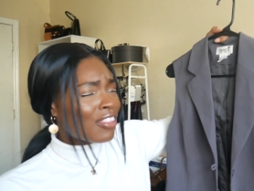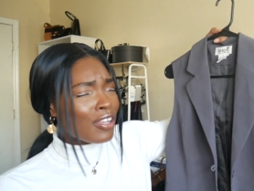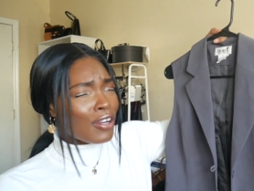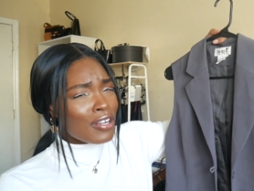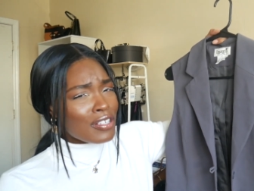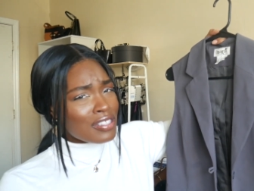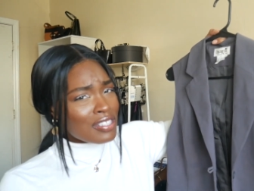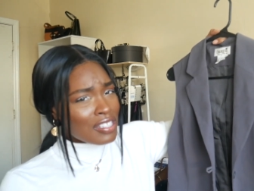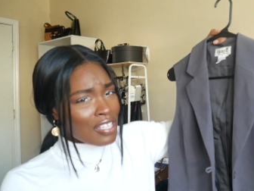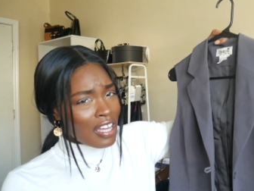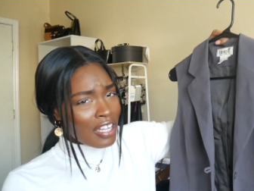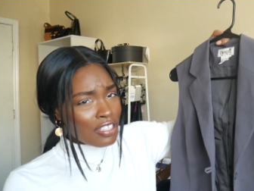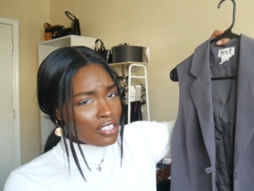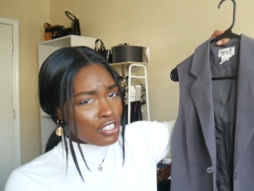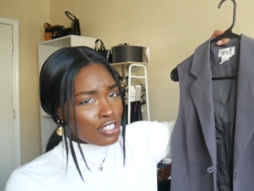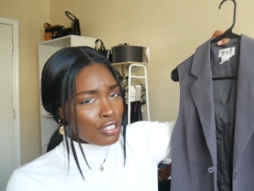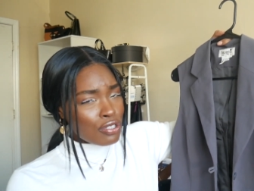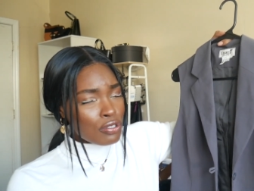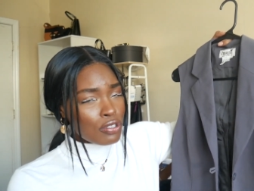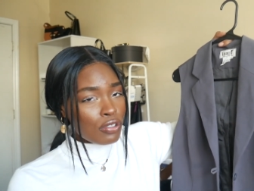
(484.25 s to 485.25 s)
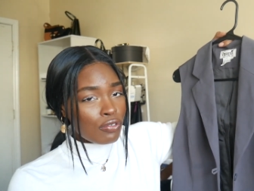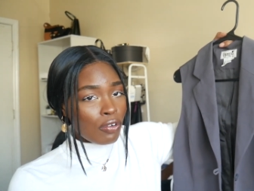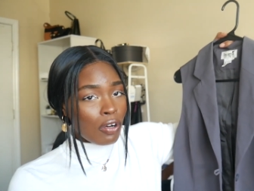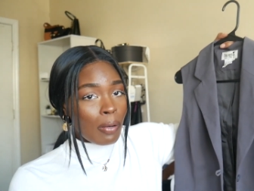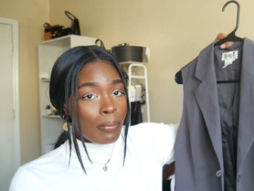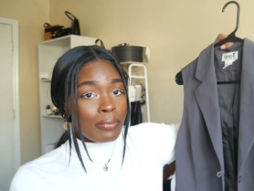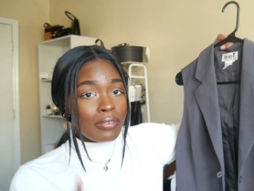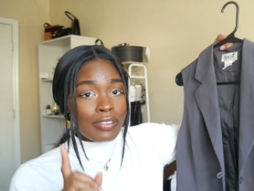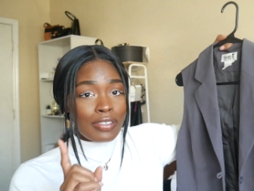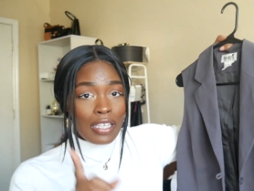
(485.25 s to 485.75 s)
There are a ton to choose
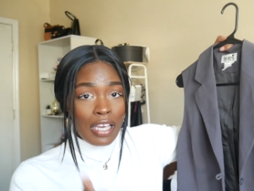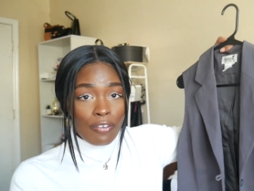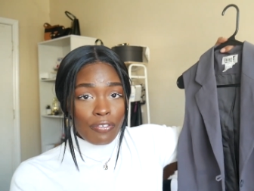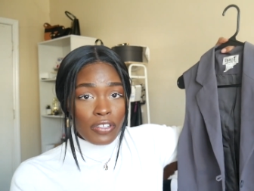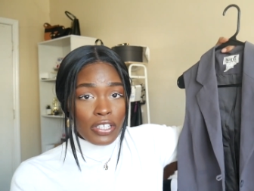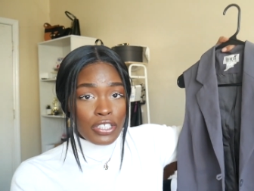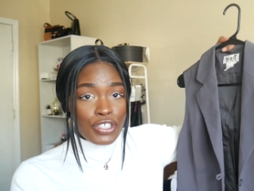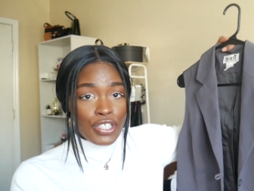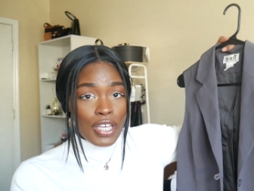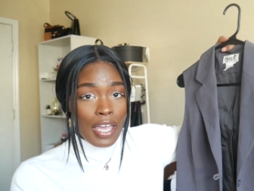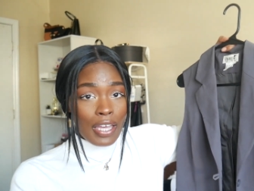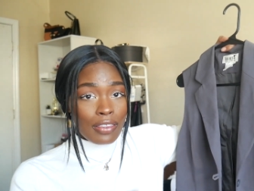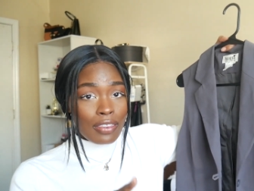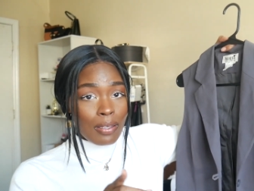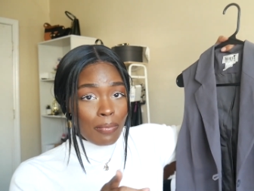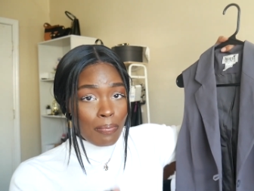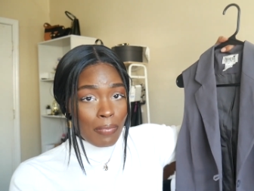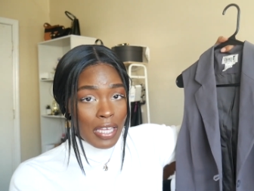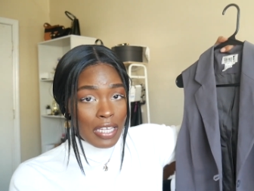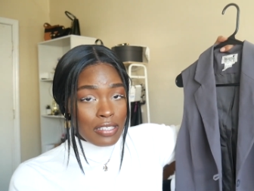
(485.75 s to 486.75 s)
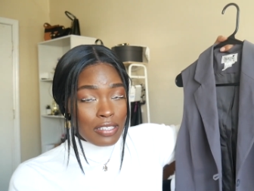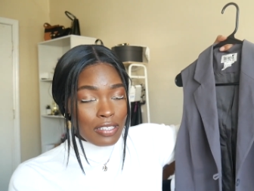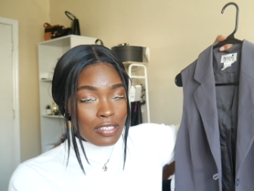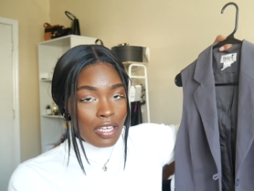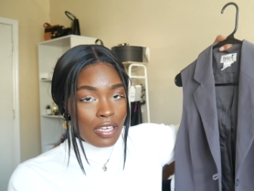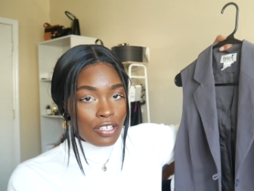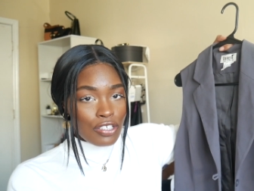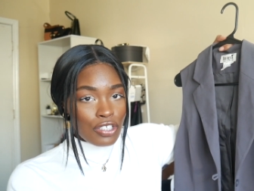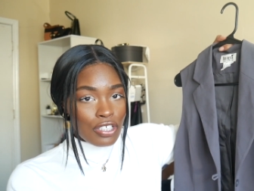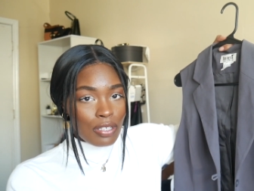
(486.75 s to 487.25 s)
from. Definitely check the men's
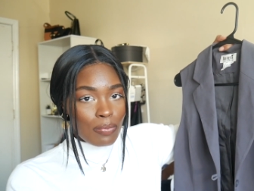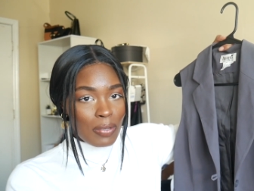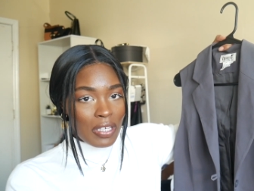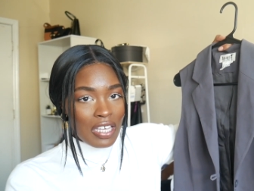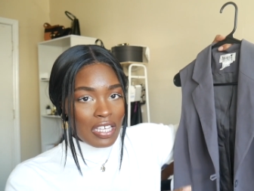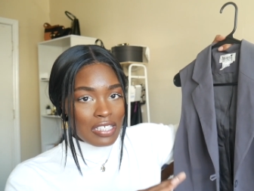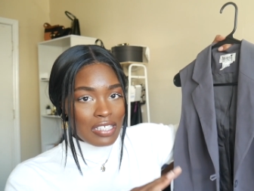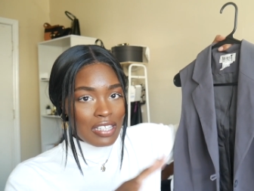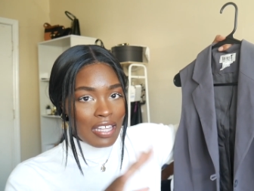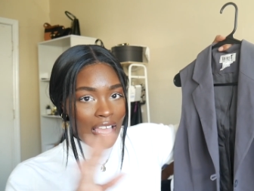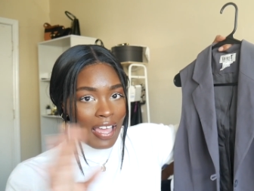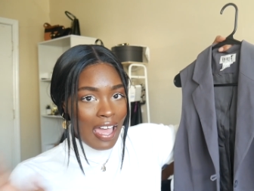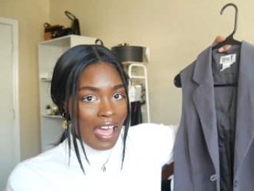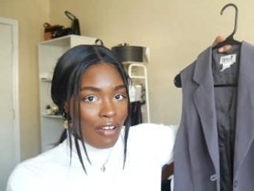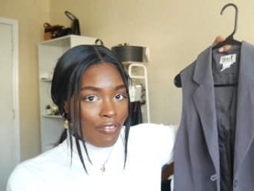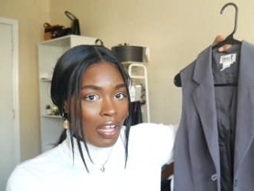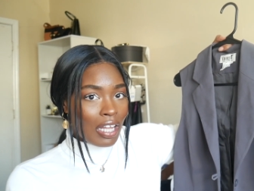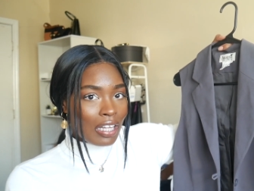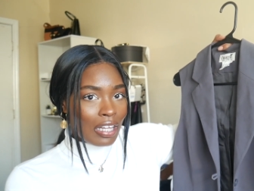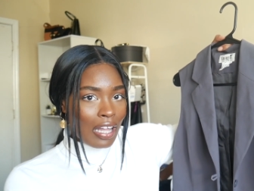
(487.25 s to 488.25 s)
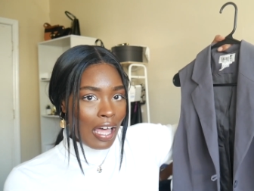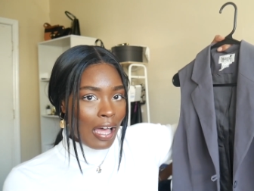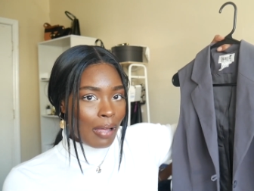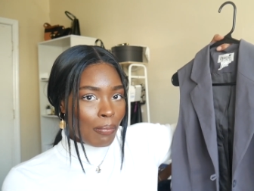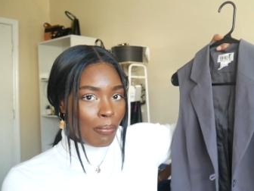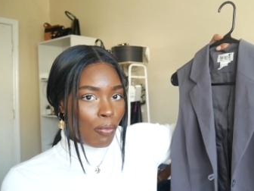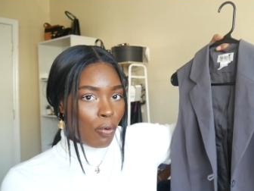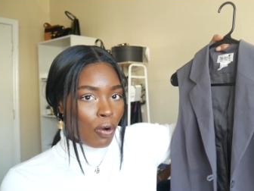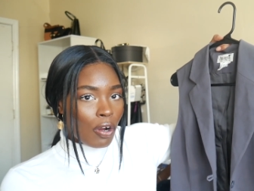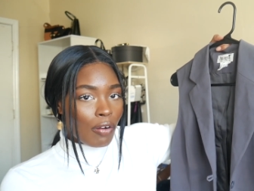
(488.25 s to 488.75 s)
section because they have a
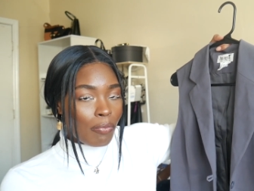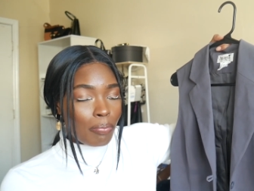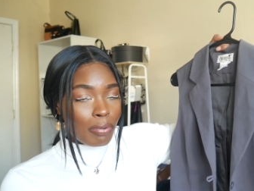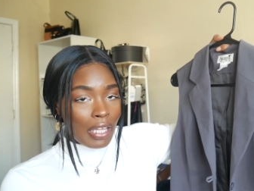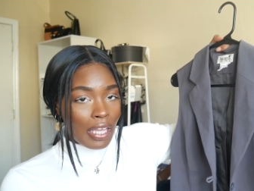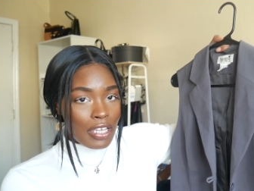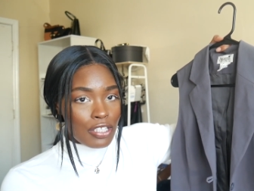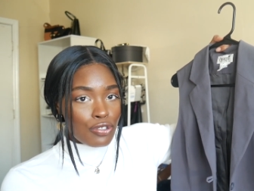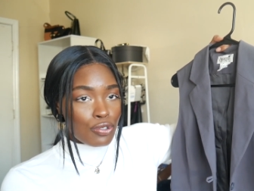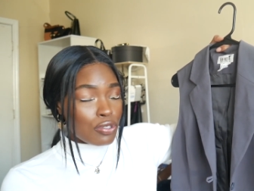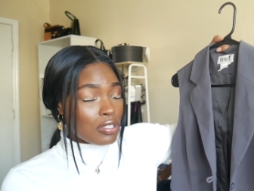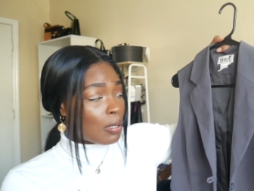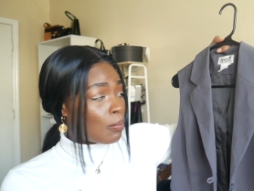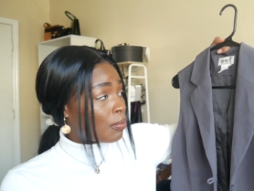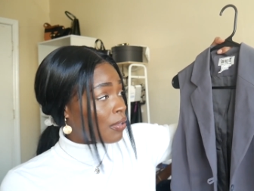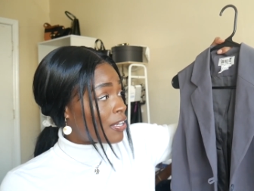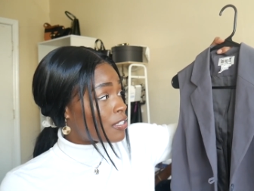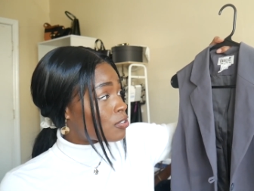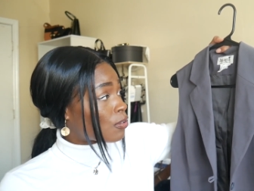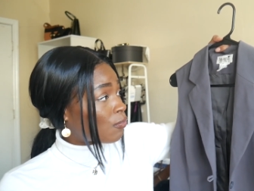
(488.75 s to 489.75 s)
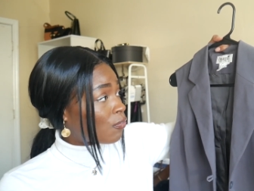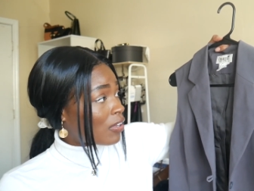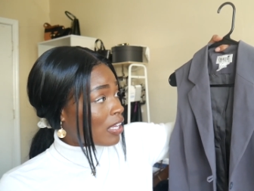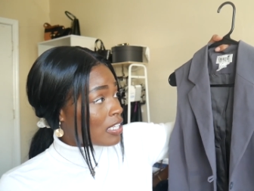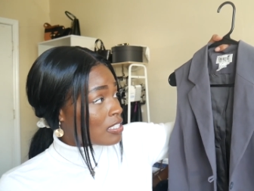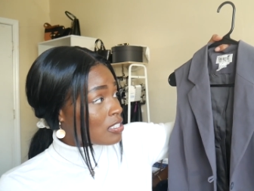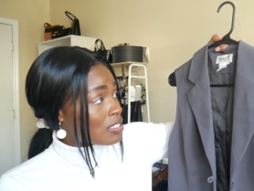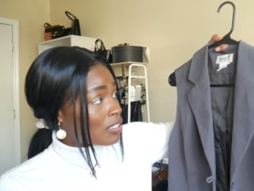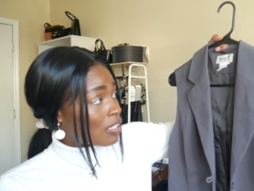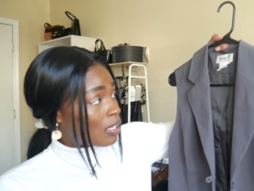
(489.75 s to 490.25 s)
lot more blazers and blazer
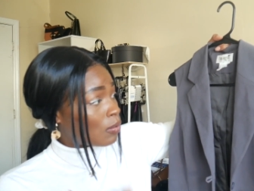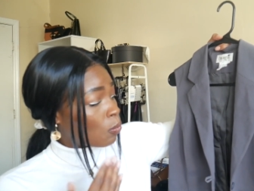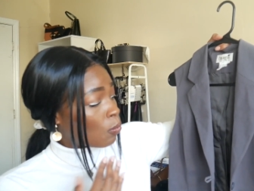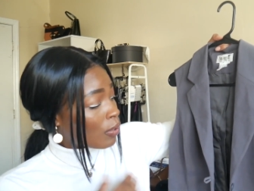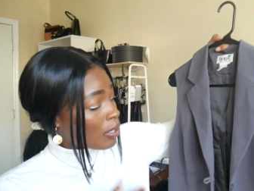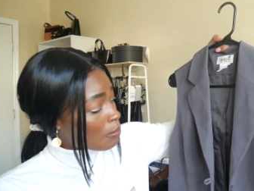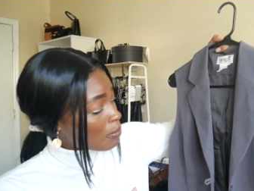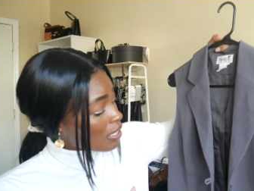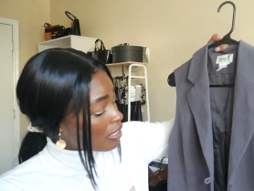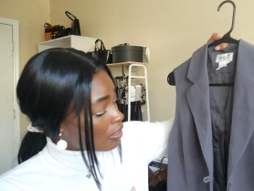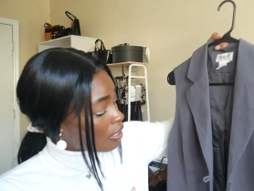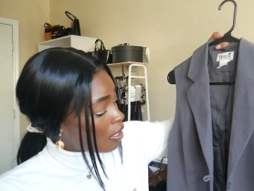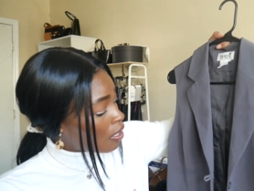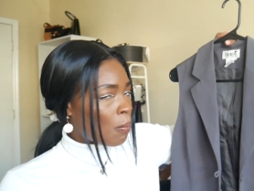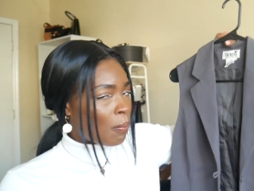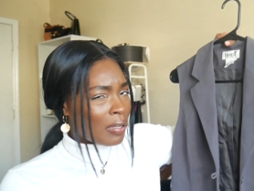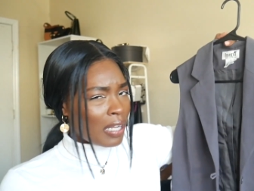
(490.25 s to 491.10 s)
vests than women.